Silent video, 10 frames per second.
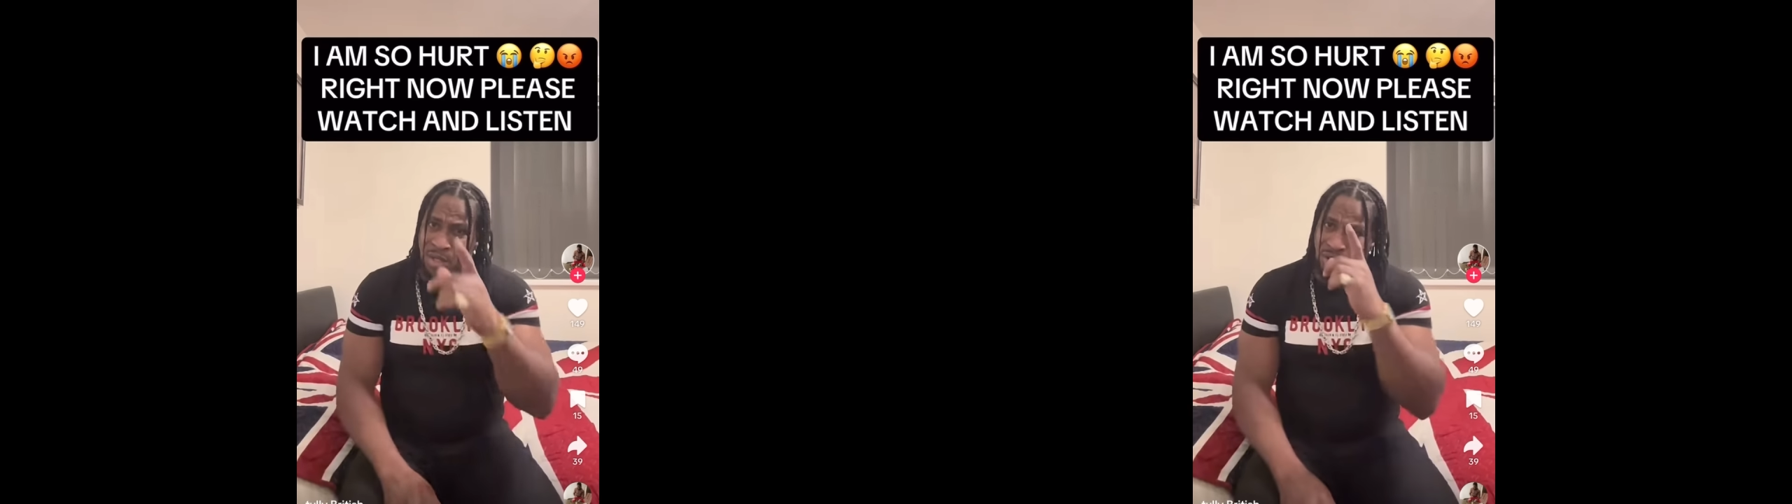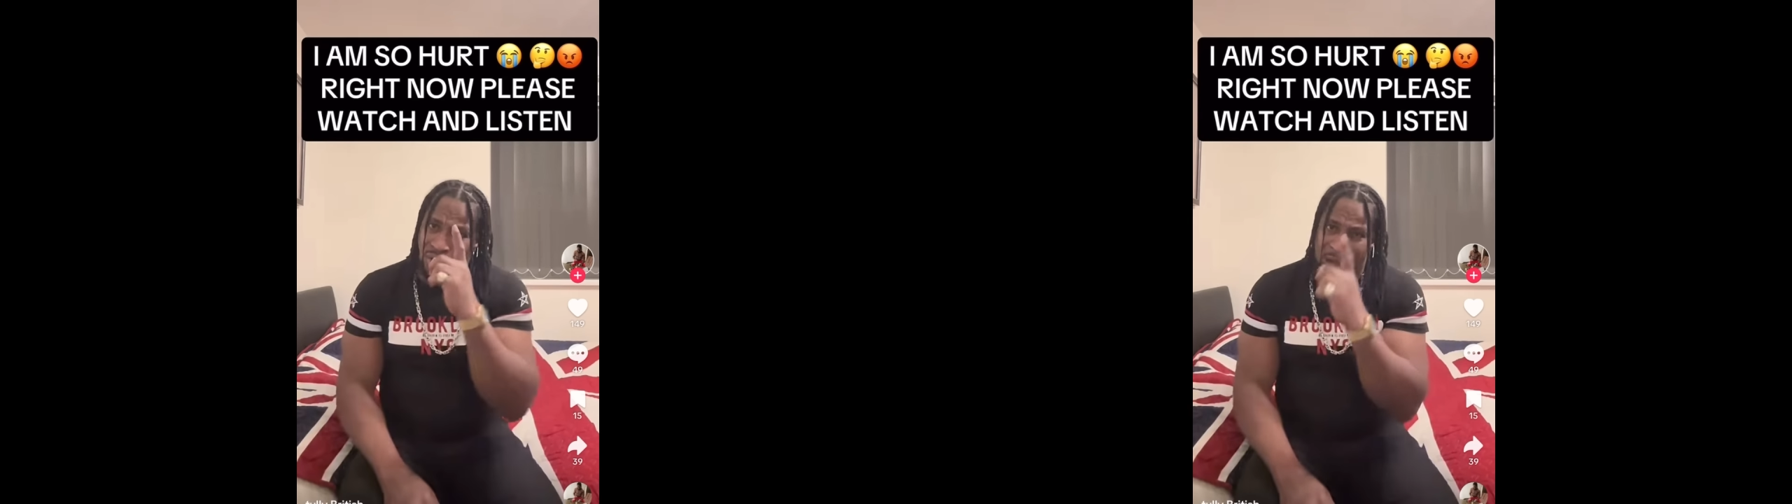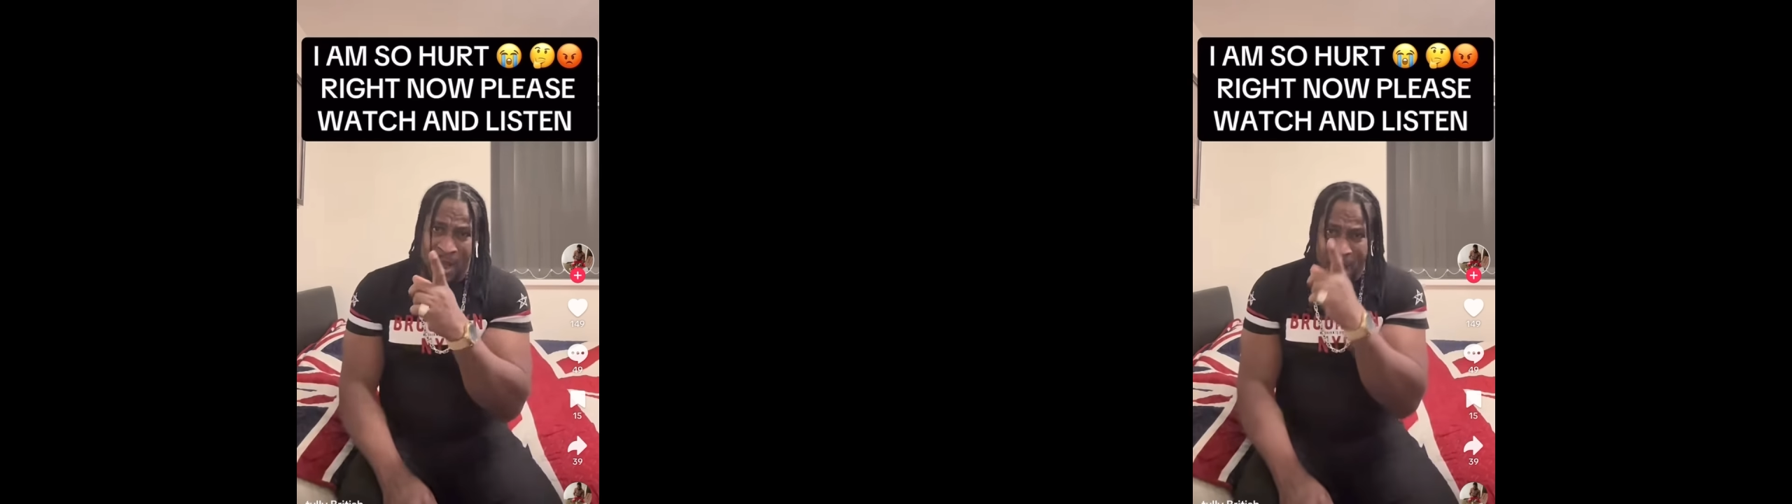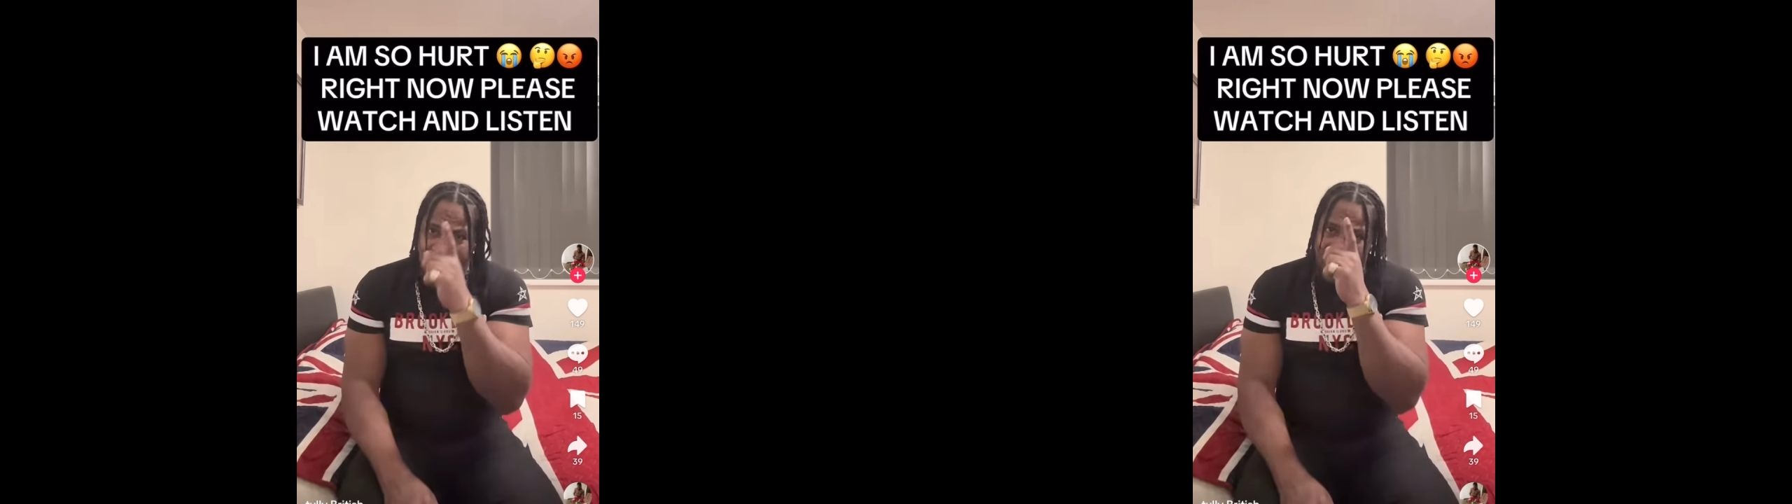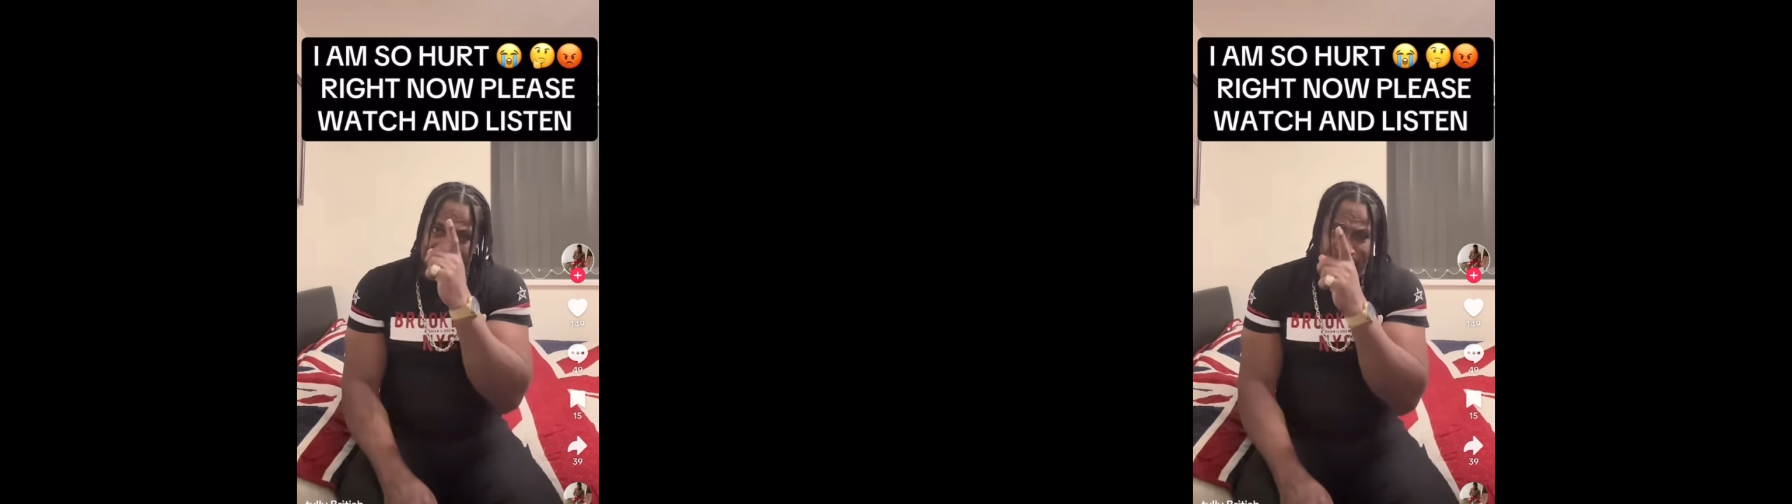see, uh, uh,